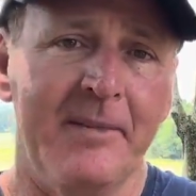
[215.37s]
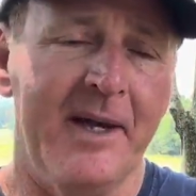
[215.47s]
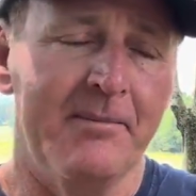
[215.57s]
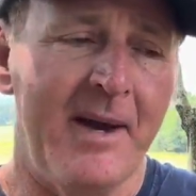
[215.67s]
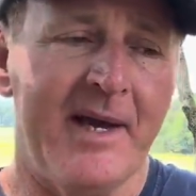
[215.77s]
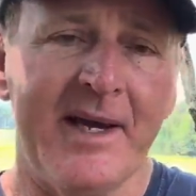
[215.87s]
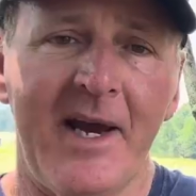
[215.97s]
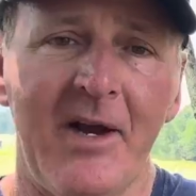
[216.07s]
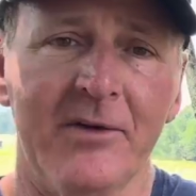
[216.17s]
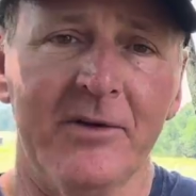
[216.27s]
and back
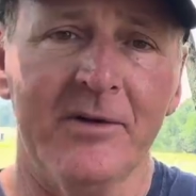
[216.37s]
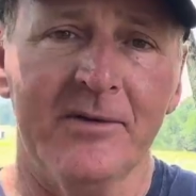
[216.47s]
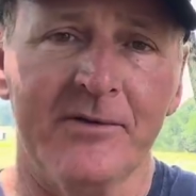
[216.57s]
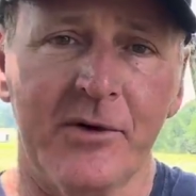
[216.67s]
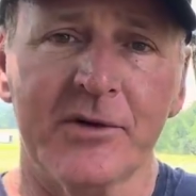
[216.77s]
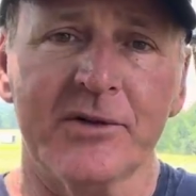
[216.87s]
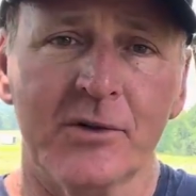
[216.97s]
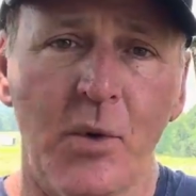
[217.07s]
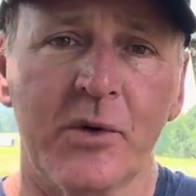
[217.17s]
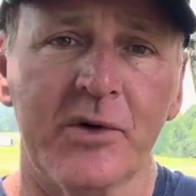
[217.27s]
out the first
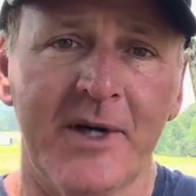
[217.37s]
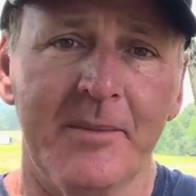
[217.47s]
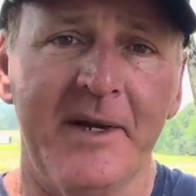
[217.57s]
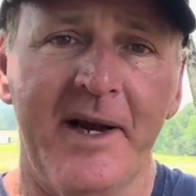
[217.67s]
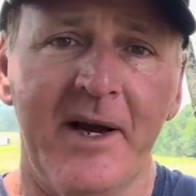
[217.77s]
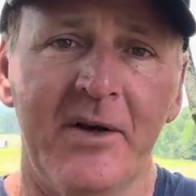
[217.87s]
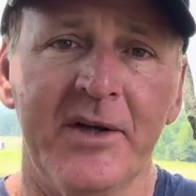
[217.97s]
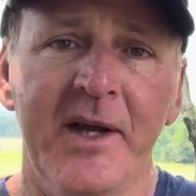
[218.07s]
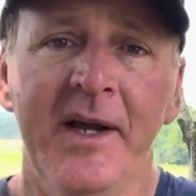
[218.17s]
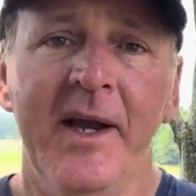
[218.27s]
quarter coming out,
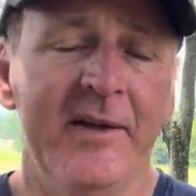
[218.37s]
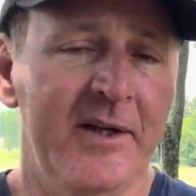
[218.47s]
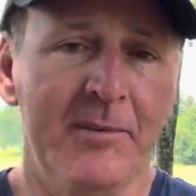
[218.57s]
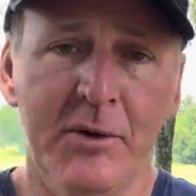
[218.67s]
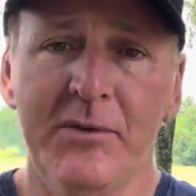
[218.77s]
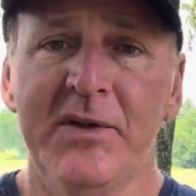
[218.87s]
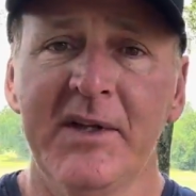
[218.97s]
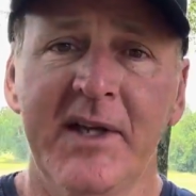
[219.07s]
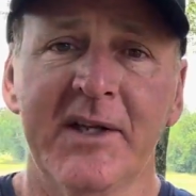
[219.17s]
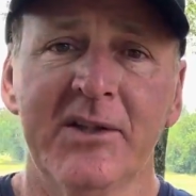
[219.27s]
and then move to
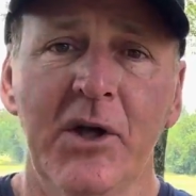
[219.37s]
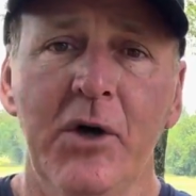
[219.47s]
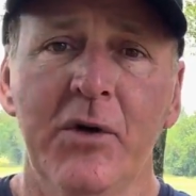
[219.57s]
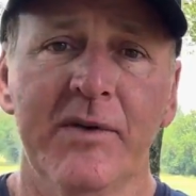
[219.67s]
the next cove.